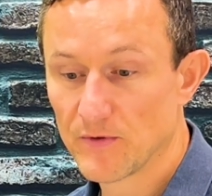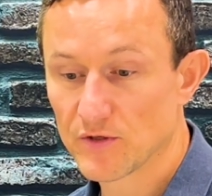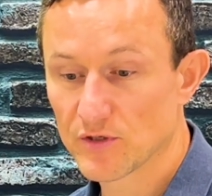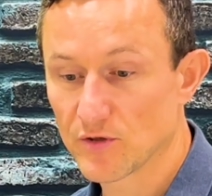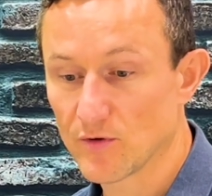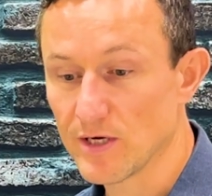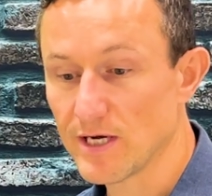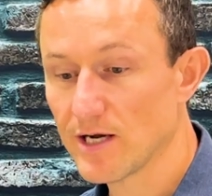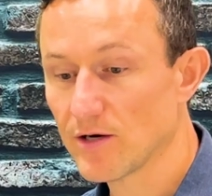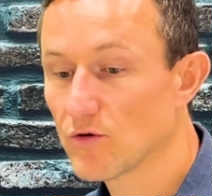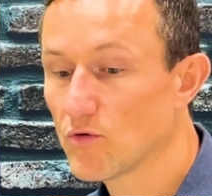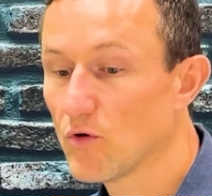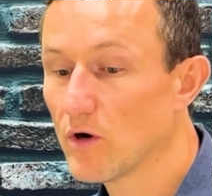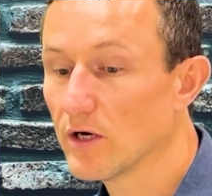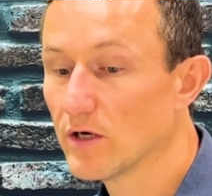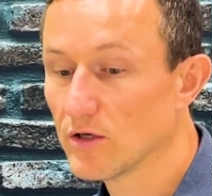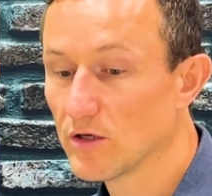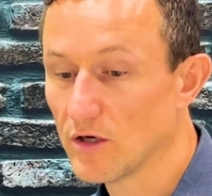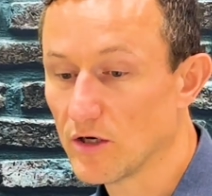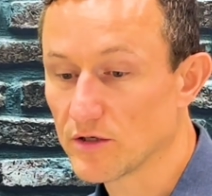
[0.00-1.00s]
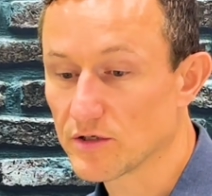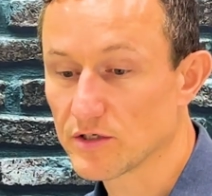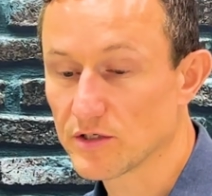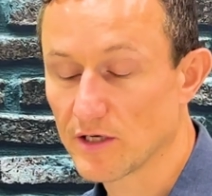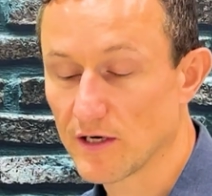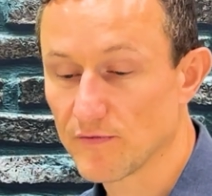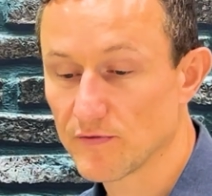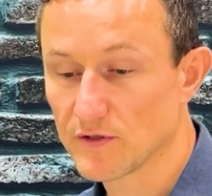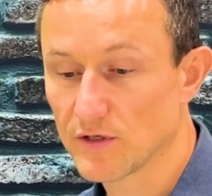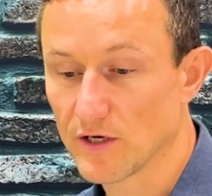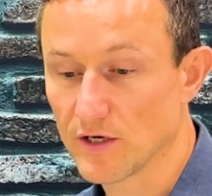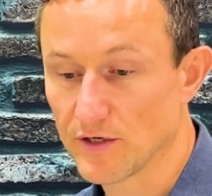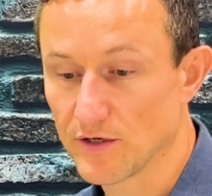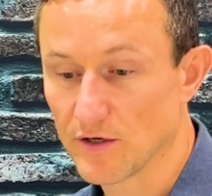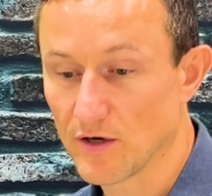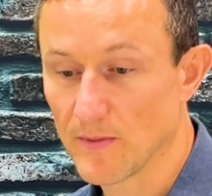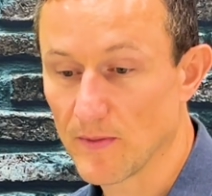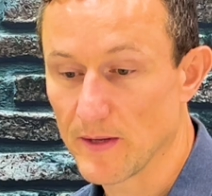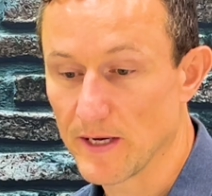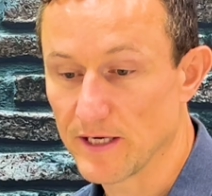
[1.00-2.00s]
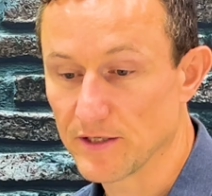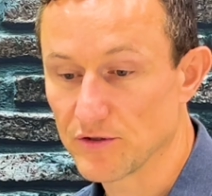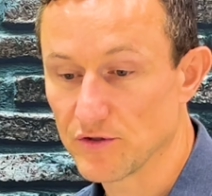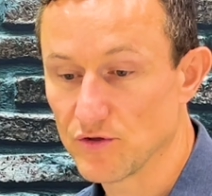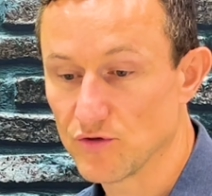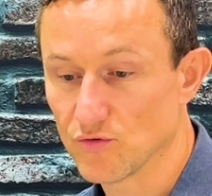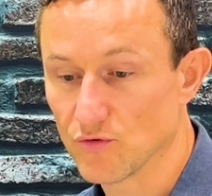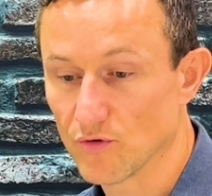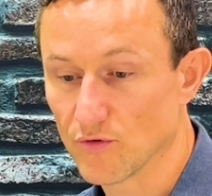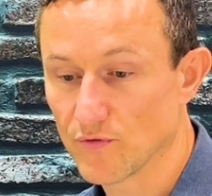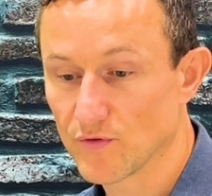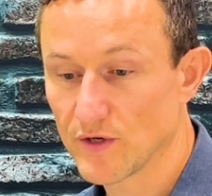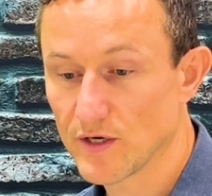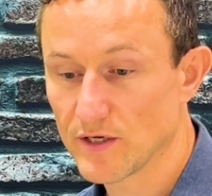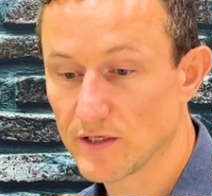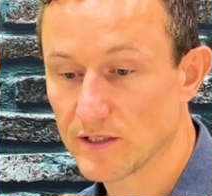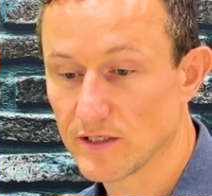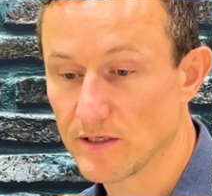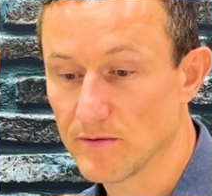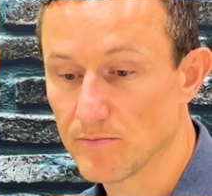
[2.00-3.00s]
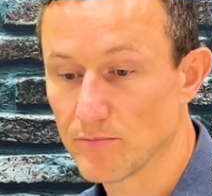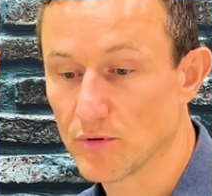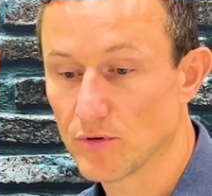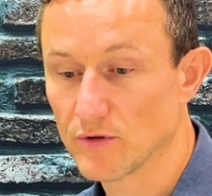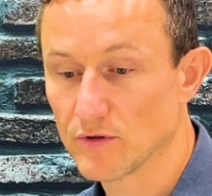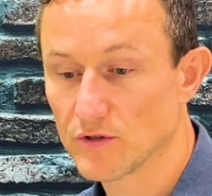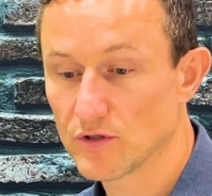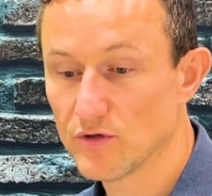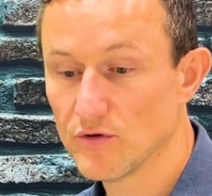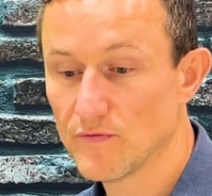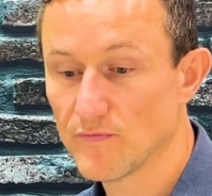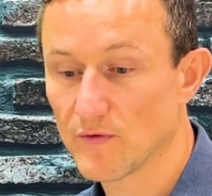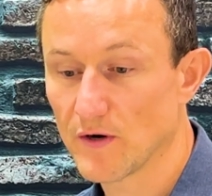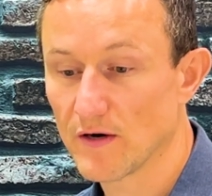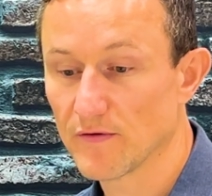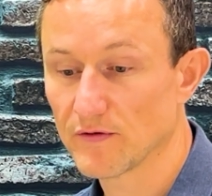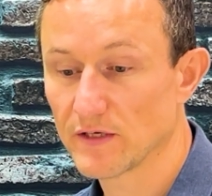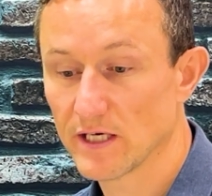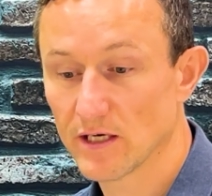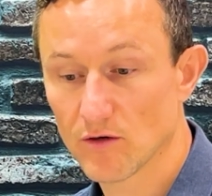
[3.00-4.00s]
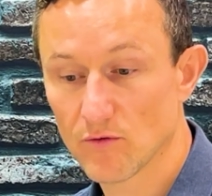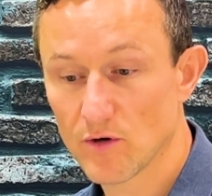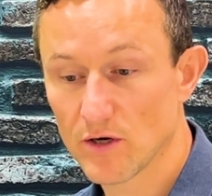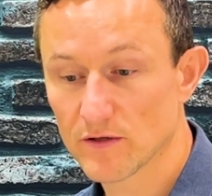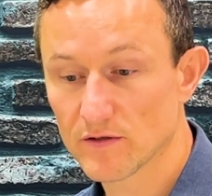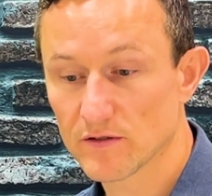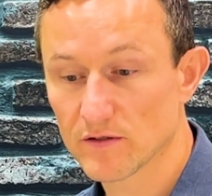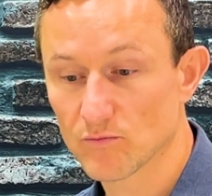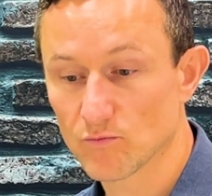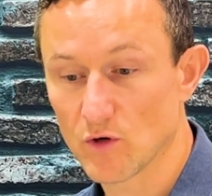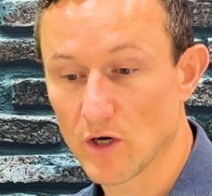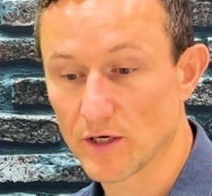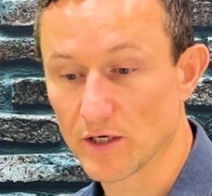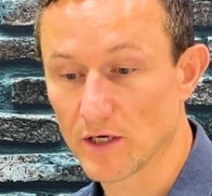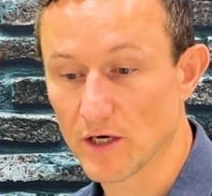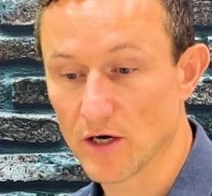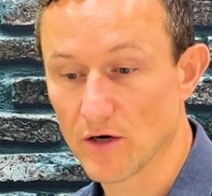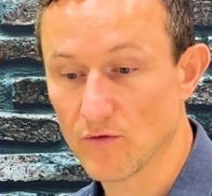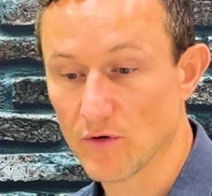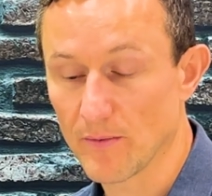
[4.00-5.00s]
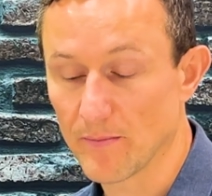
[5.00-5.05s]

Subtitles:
So I had quite a lot of stuff turned there to draw 13.25 kilowatts at one go.